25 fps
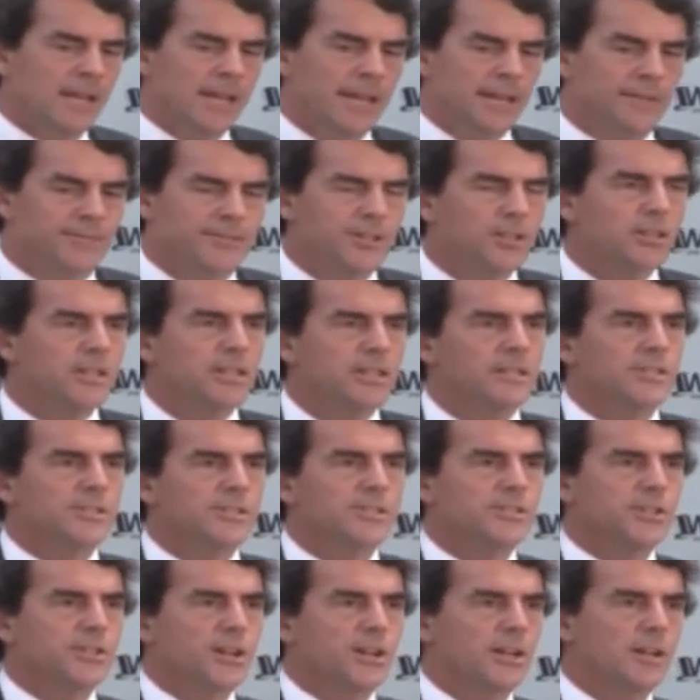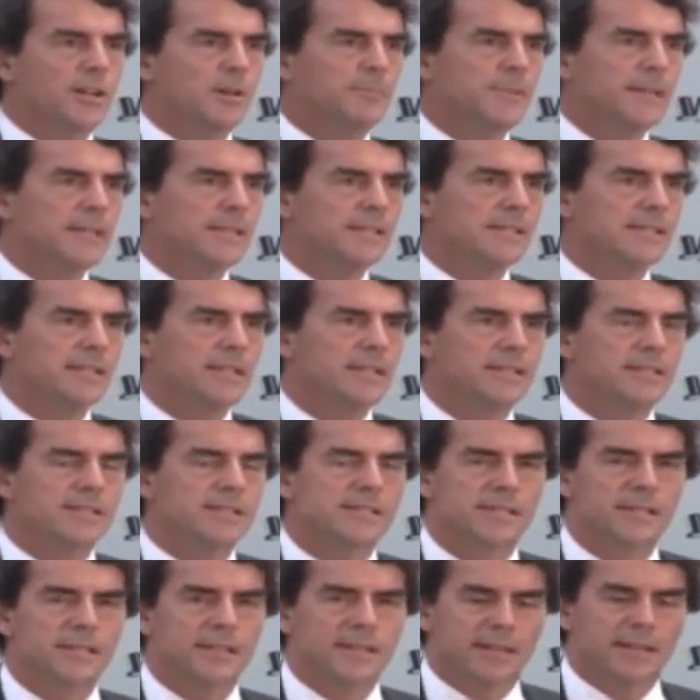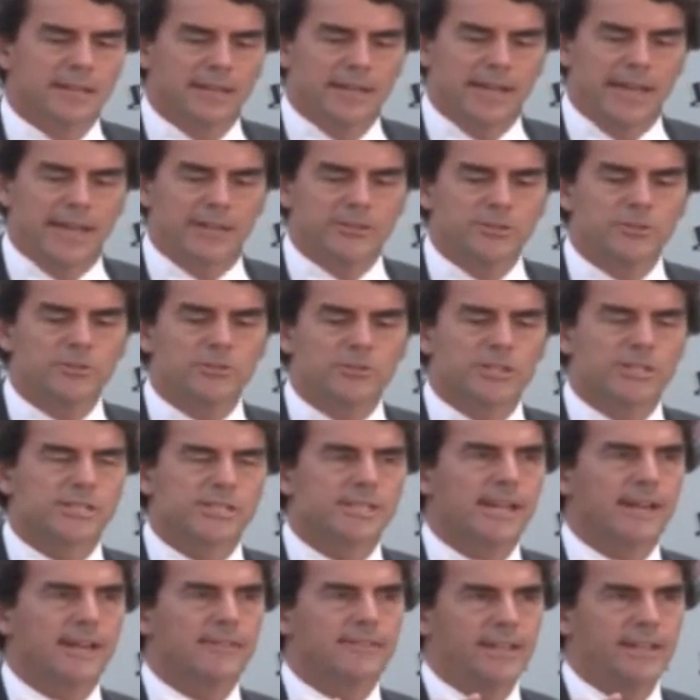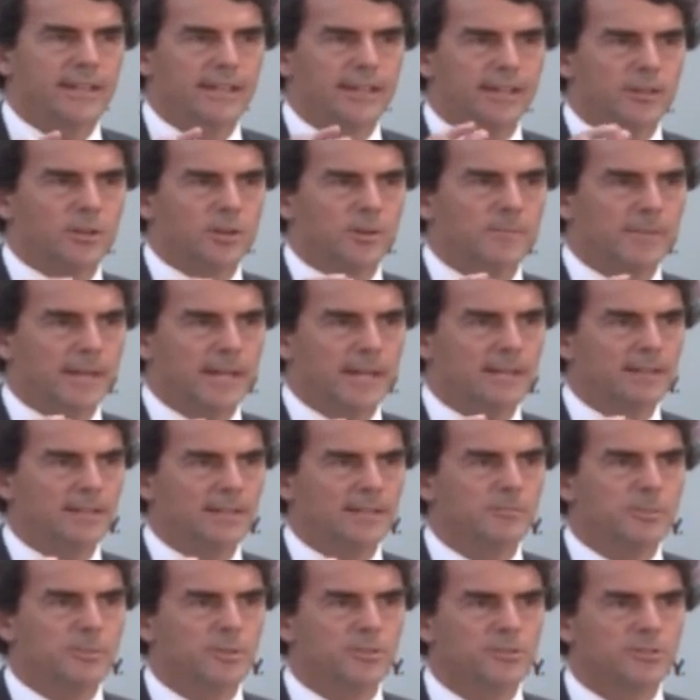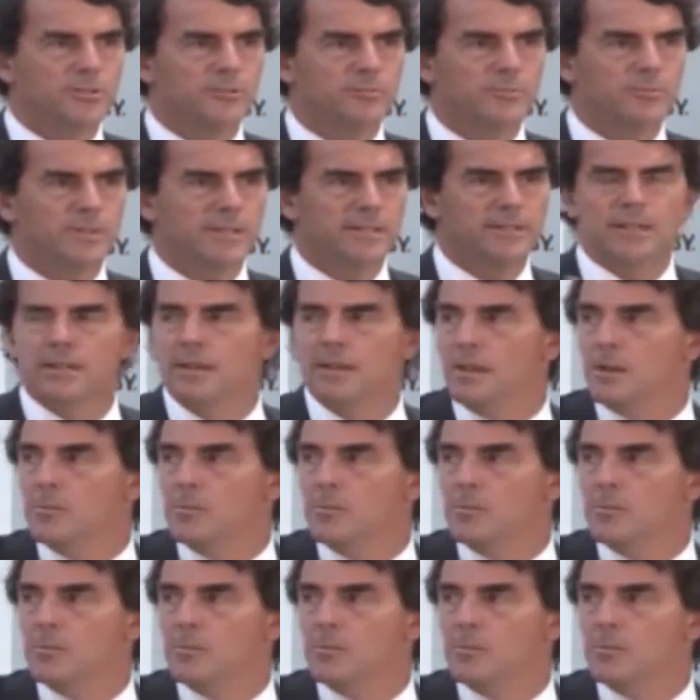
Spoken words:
if you're going to start a business and you just have an incremental improvement,